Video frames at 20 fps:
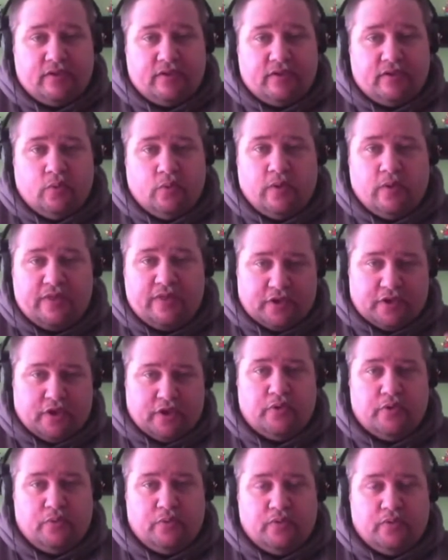with
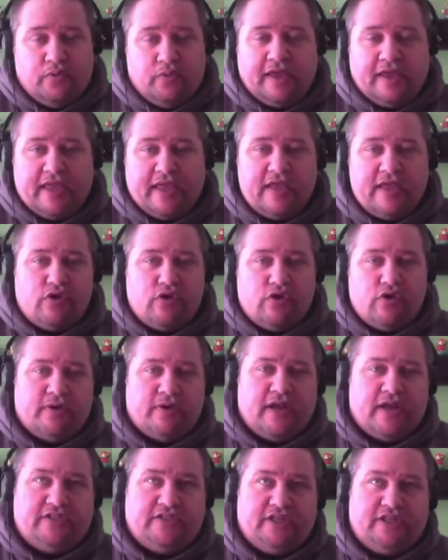you. Like in
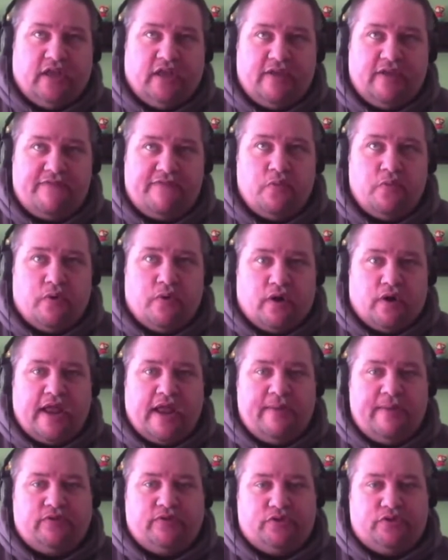Tomodachi Life, you weren't
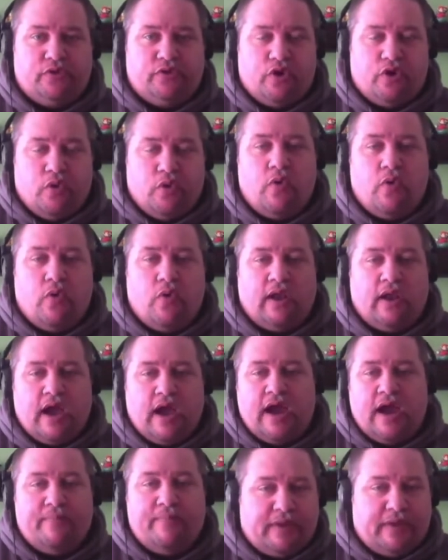able to go
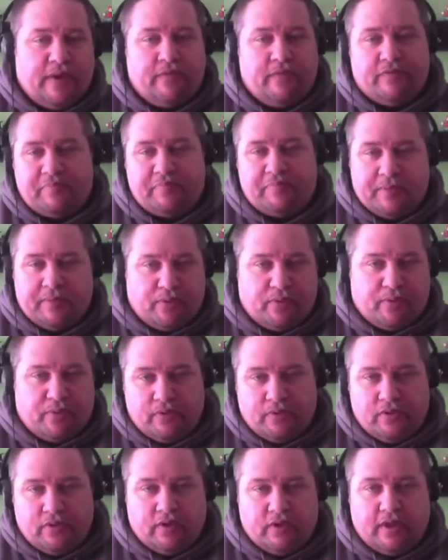online and play with people
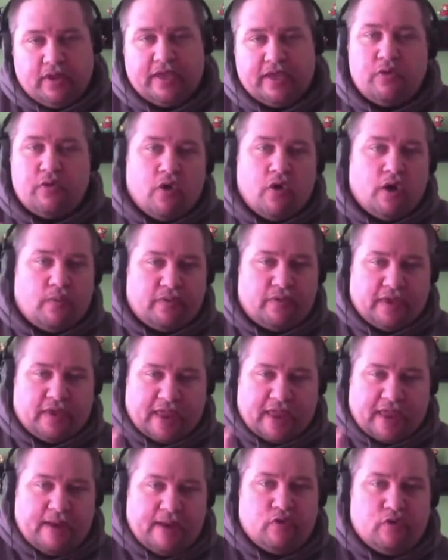like you are with like
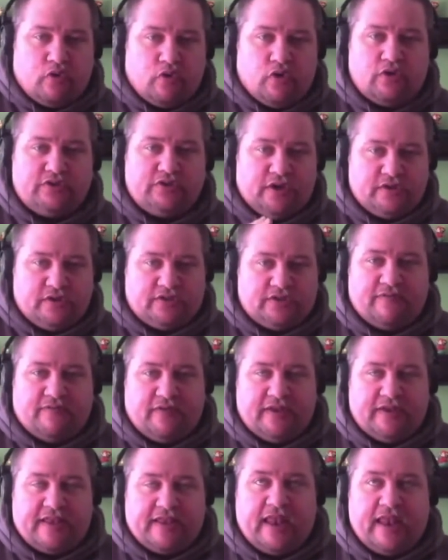Animal Crossing and stuff
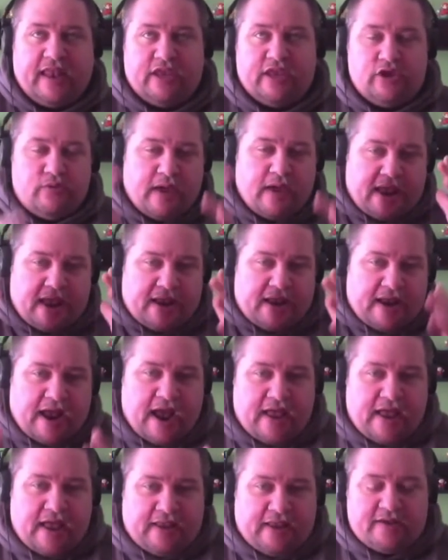like that. Like you had an
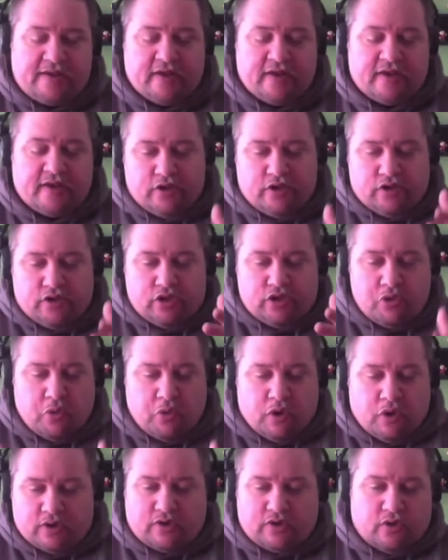island, you
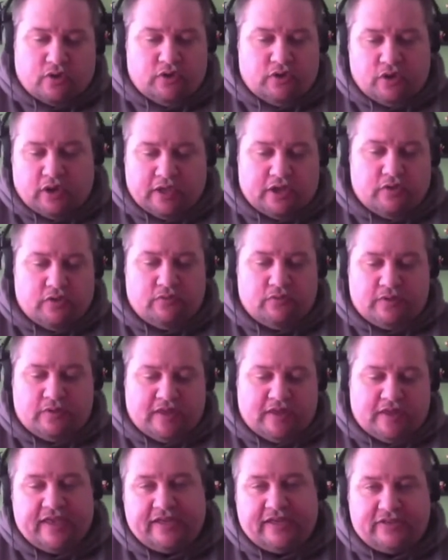worked on, you
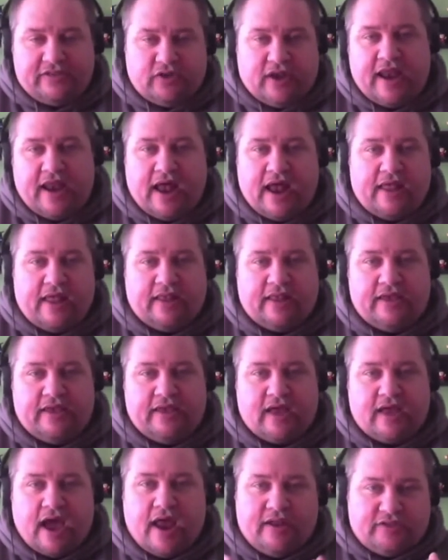did things on that
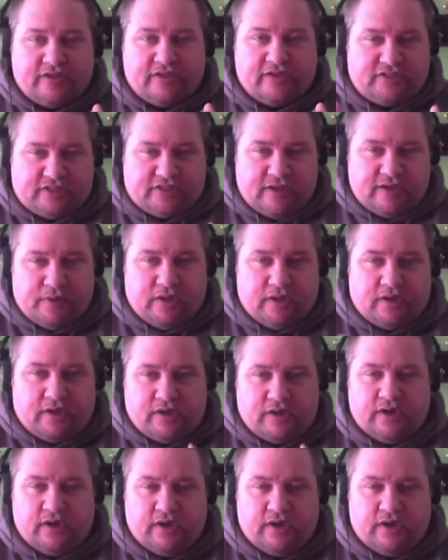island, kind of similar